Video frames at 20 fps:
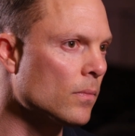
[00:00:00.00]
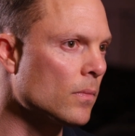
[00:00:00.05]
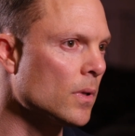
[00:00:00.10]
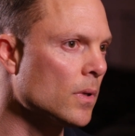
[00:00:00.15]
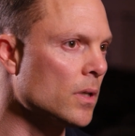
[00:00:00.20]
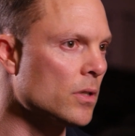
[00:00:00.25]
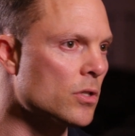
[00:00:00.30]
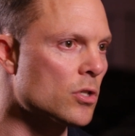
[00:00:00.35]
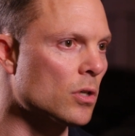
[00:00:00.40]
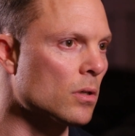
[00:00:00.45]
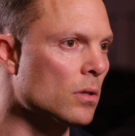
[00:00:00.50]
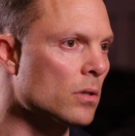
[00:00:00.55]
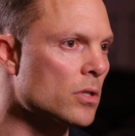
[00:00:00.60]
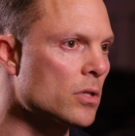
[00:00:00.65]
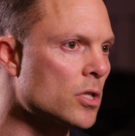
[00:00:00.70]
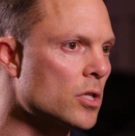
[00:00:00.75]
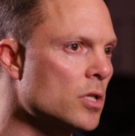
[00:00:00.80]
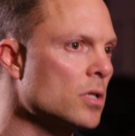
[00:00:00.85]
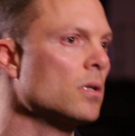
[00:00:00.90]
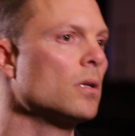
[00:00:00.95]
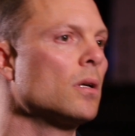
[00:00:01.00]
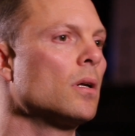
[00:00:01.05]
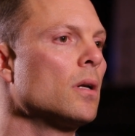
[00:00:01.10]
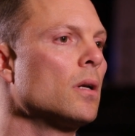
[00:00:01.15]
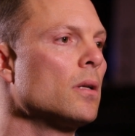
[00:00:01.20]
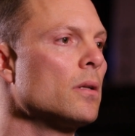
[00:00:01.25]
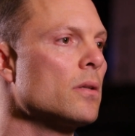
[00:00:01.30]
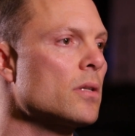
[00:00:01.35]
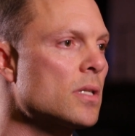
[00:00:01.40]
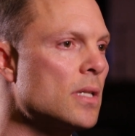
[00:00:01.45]
in church
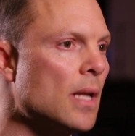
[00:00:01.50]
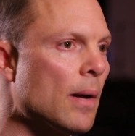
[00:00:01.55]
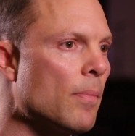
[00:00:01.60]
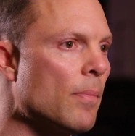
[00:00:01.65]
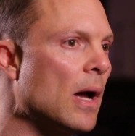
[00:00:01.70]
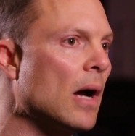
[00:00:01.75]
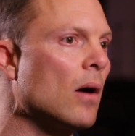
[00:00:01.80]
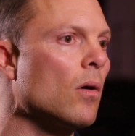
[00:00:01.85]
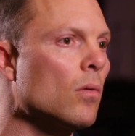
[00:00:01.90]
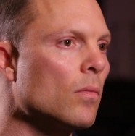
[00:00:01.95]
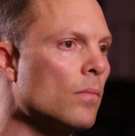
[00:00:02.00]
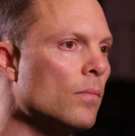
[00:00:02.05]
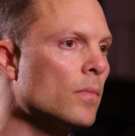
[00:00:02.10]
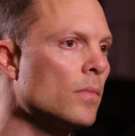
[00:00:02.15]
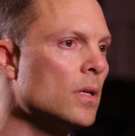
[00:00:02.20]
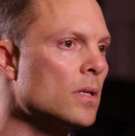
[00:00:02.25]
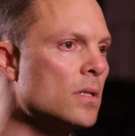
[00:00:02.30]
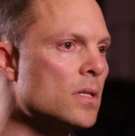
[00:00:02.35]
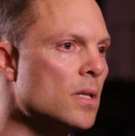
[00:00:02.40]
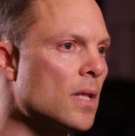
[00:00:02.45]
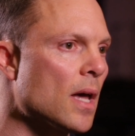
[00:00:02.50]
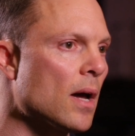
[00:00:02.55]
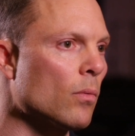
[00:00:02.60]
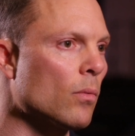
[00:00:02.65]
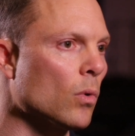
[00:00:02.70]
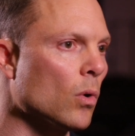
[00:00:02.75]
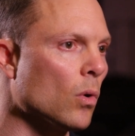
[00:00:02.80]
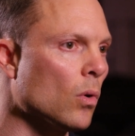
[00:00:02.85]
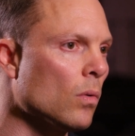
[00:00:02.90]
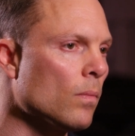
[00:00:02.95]
and step out into that
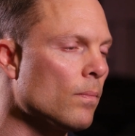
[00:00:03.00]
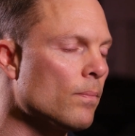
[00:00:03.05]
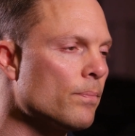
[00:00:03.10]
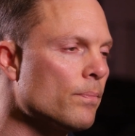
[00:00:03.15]
role,